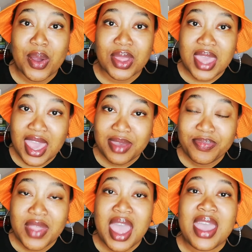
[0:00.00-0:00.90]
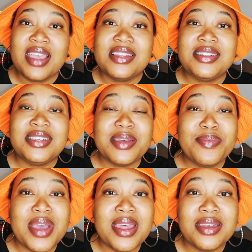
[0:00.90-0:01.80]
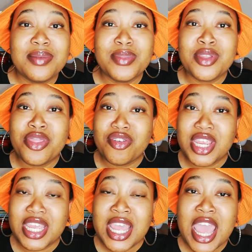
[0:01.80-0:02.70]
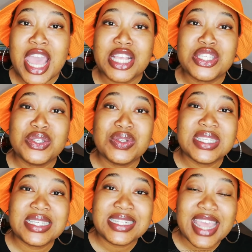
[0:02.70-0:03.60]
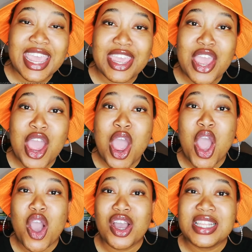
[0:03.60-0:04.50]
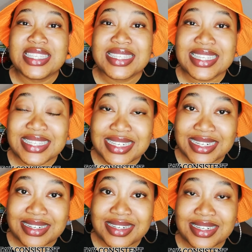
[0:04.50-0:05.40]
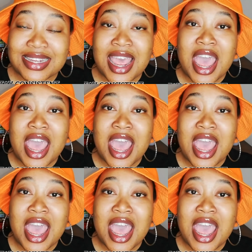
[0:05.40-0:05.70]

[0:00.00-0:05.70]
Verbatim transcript: Okay, tip number three is to stay consistent